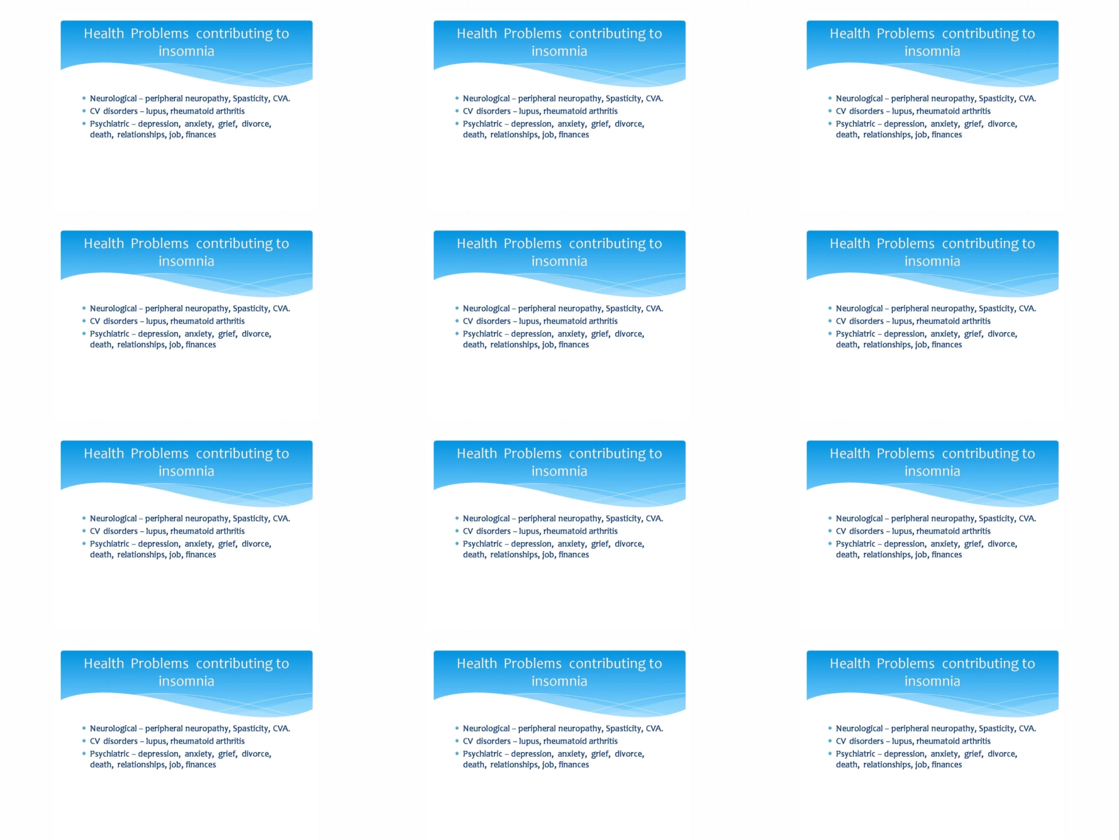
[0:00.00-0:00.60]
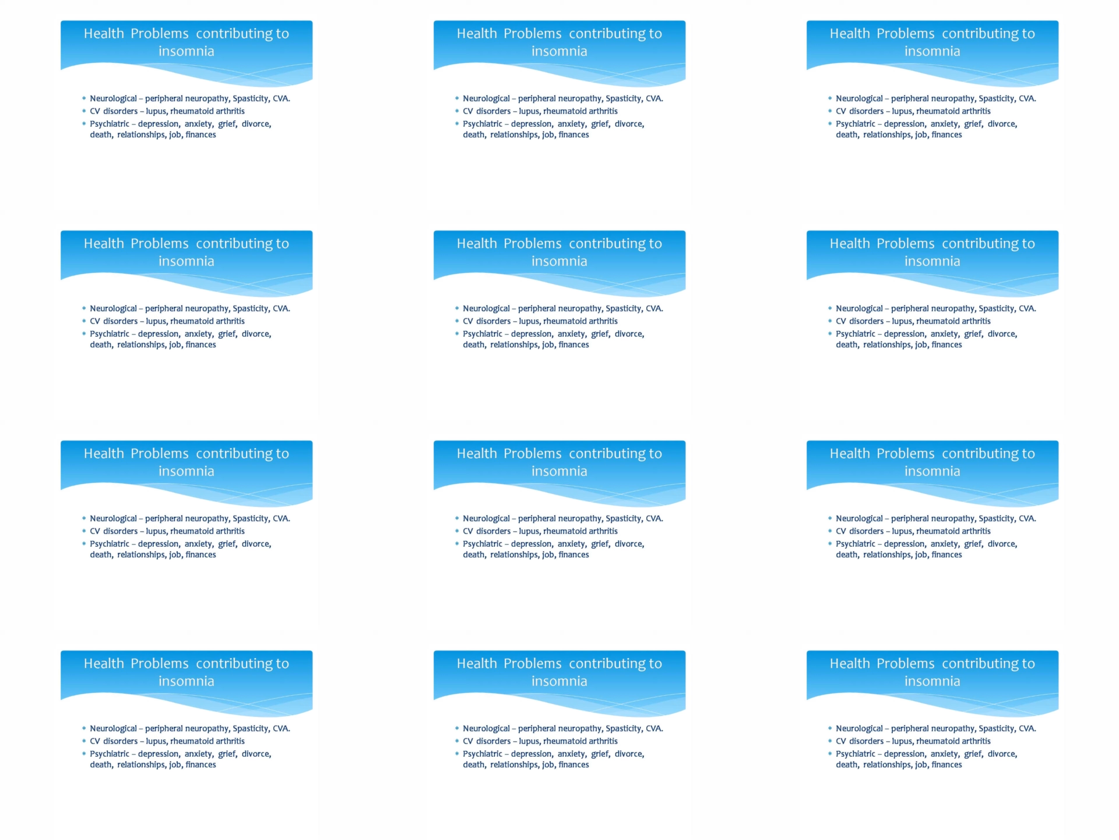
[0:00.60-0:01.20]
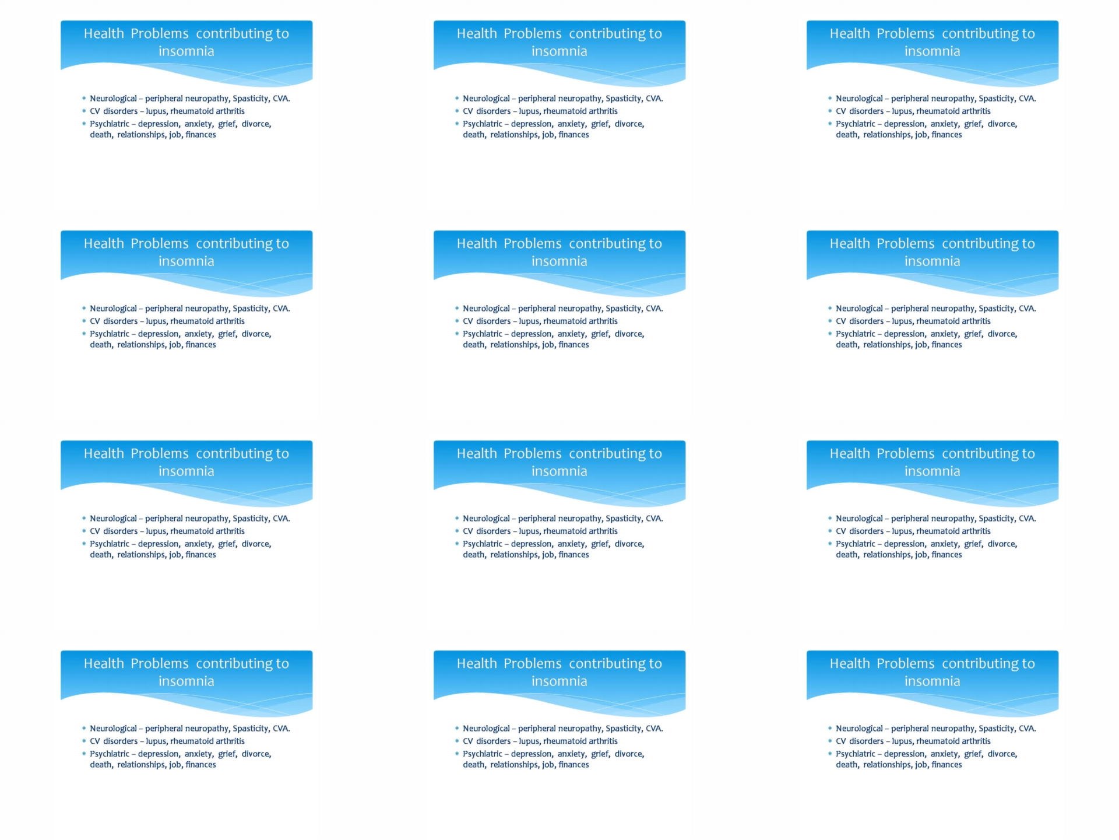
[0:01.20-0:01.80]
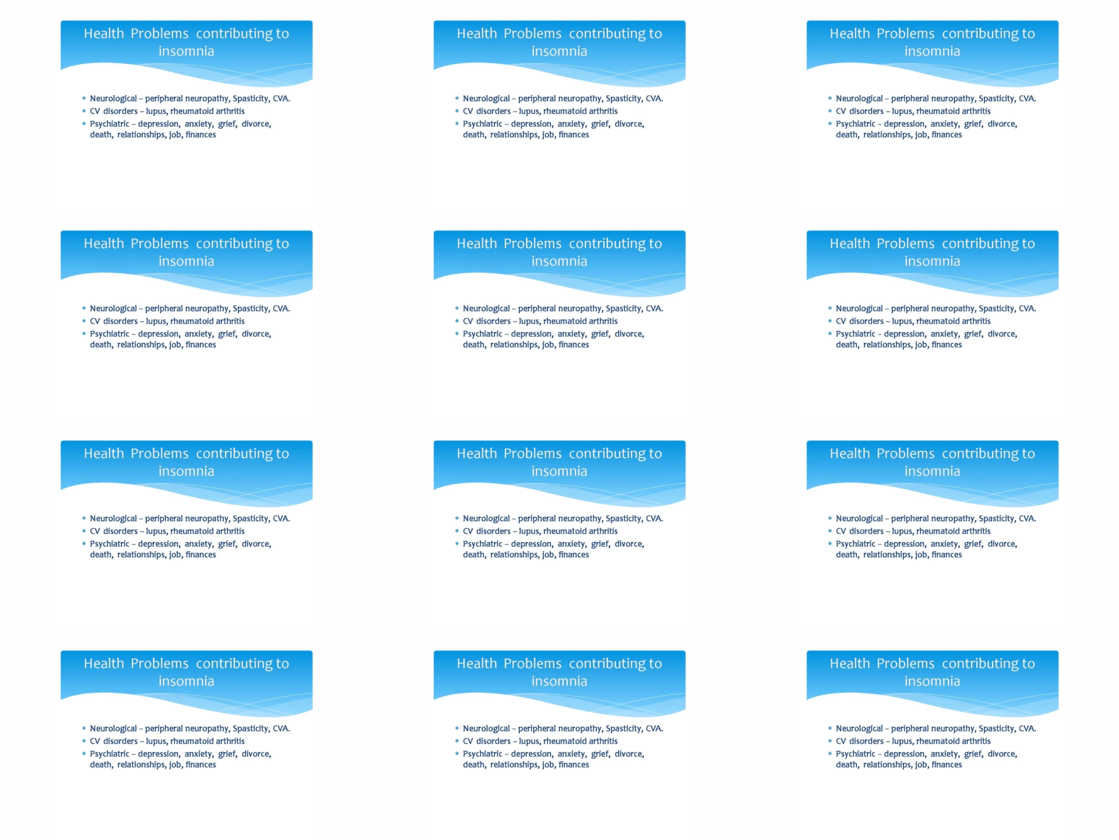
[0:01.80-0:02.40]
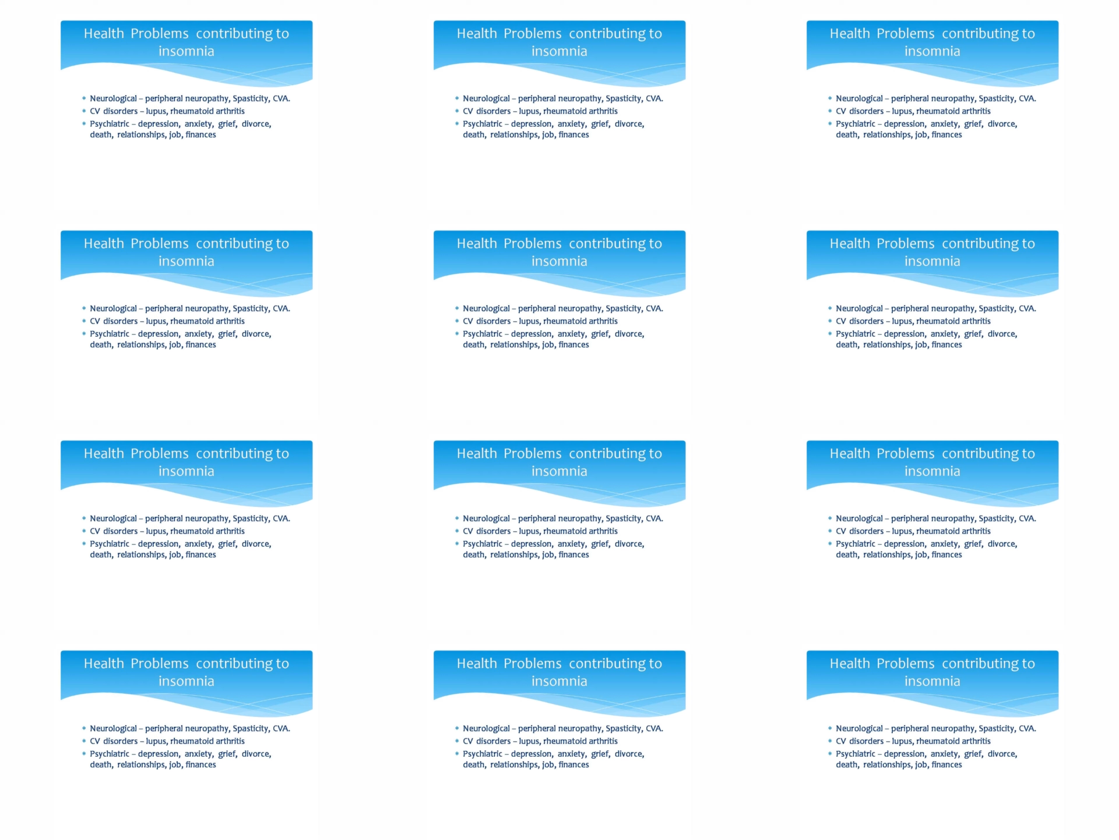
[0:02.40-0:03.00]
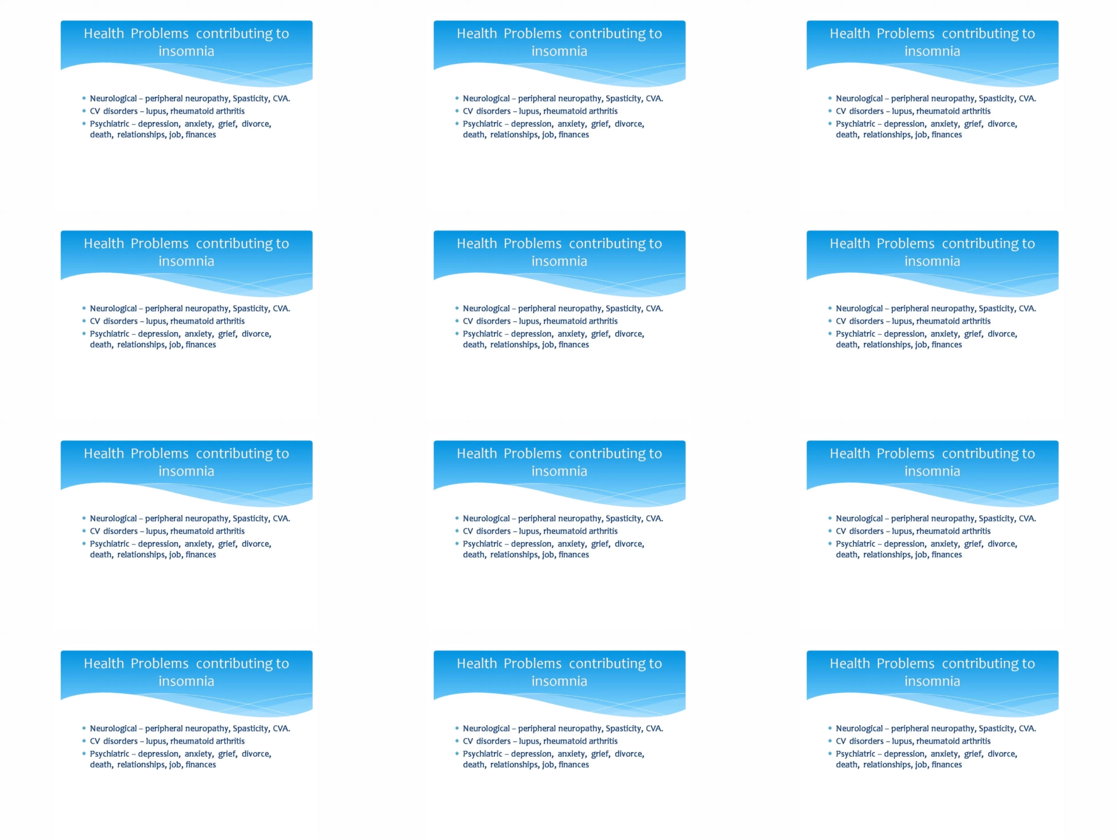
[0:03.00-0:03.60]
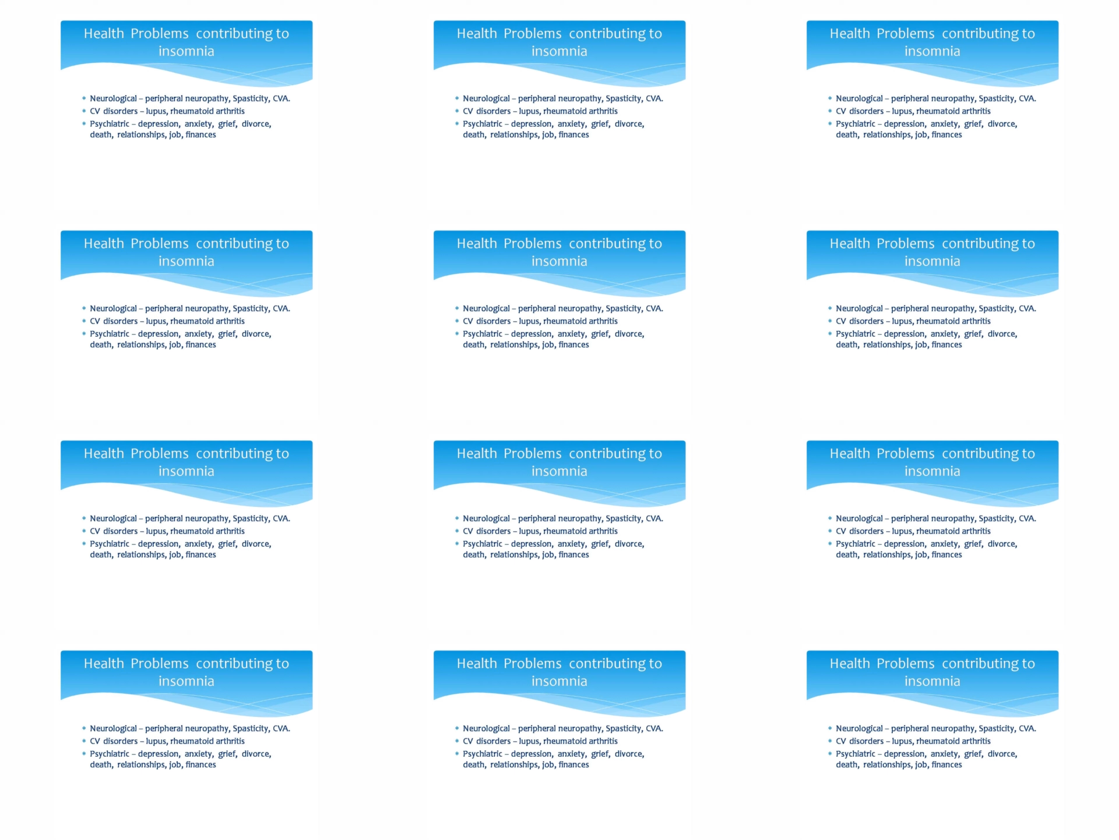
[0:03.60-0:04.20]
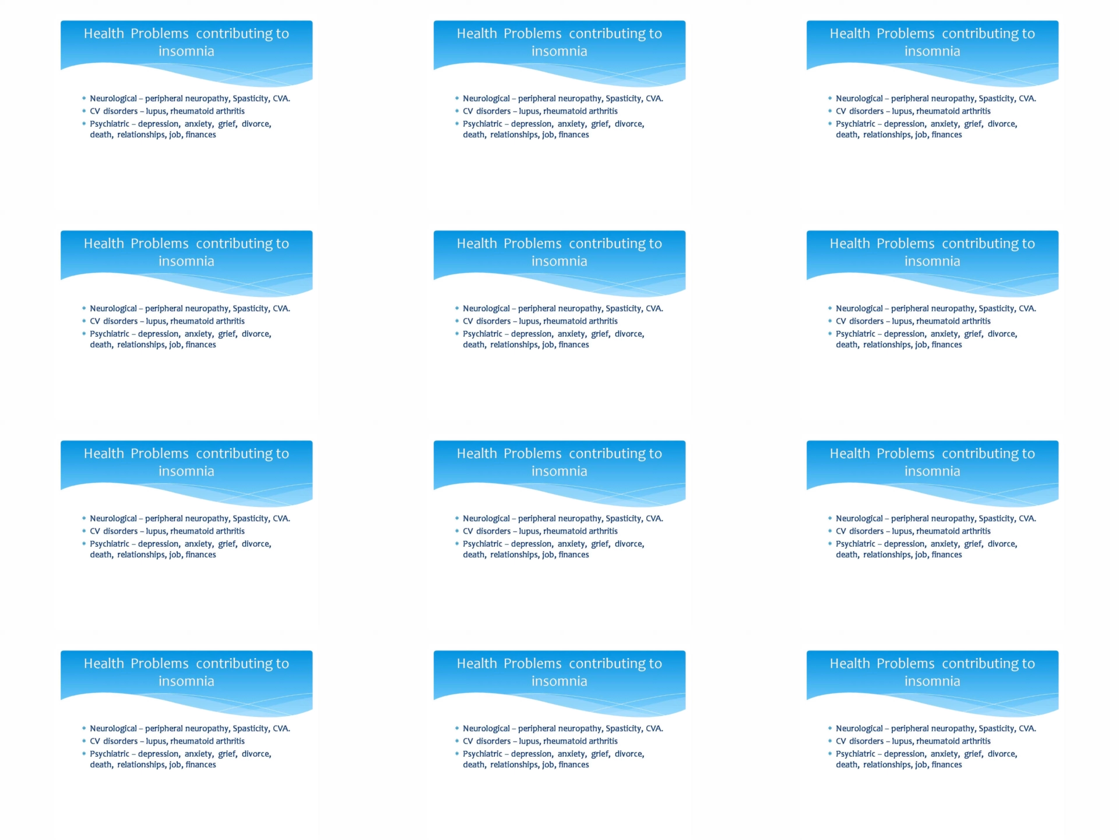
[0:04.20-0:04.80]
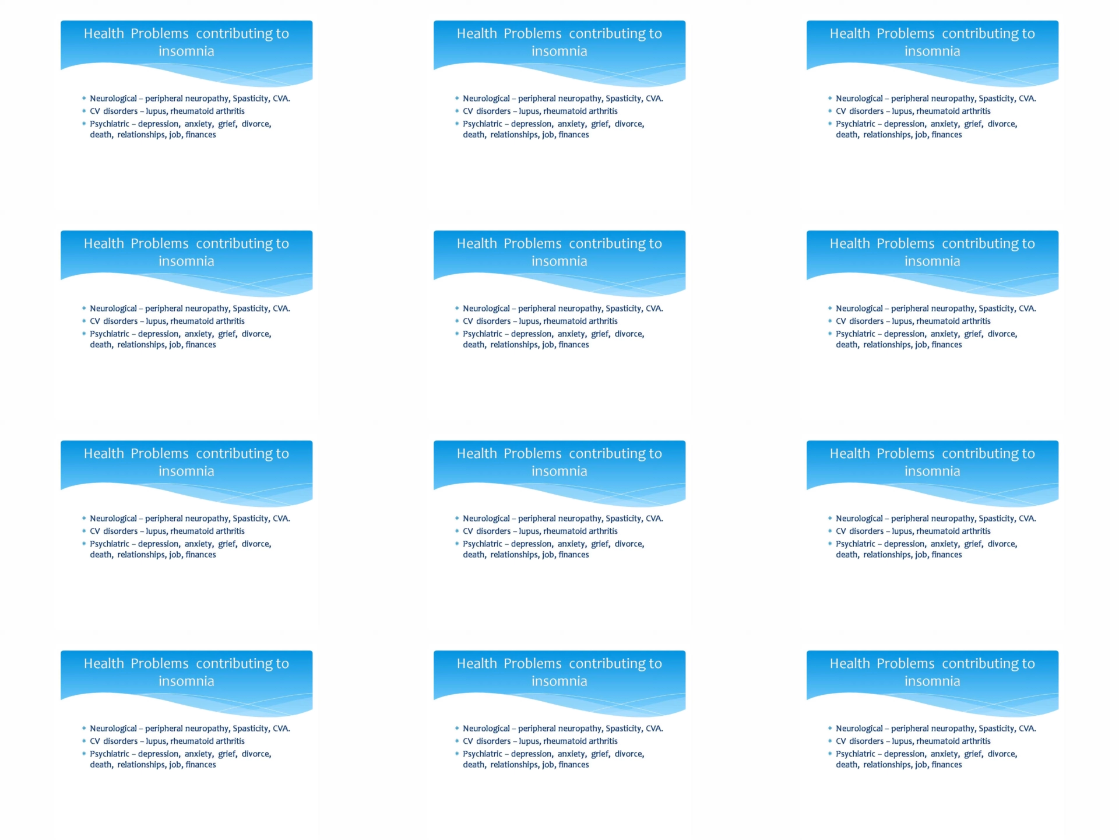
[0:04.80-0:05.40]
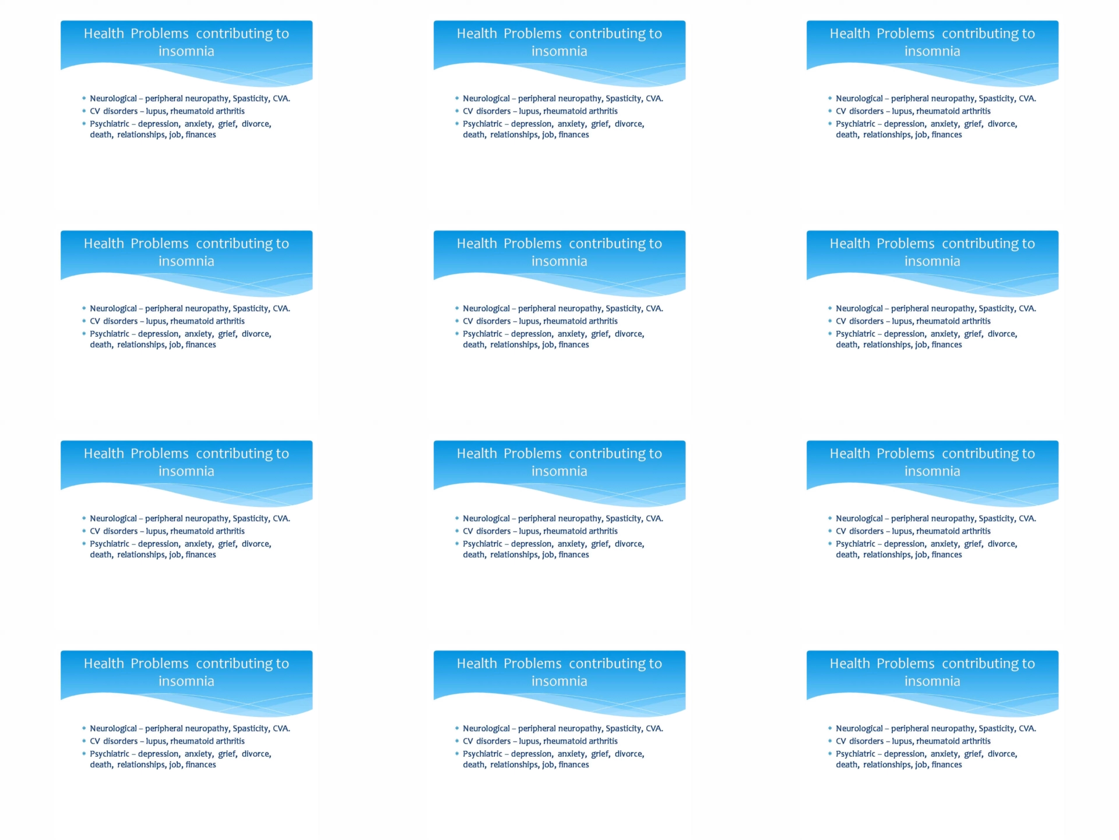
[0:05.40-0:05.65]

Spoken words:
Nobody's mouth can be seen.